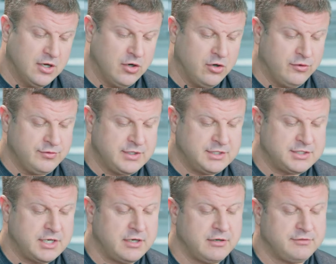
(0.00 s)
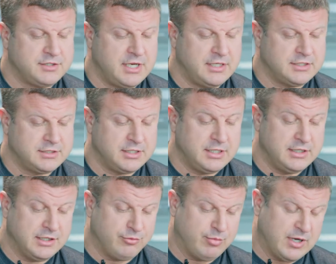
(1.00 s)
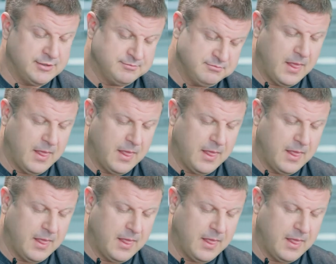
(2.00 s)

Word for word: of degenerative changes in the spine.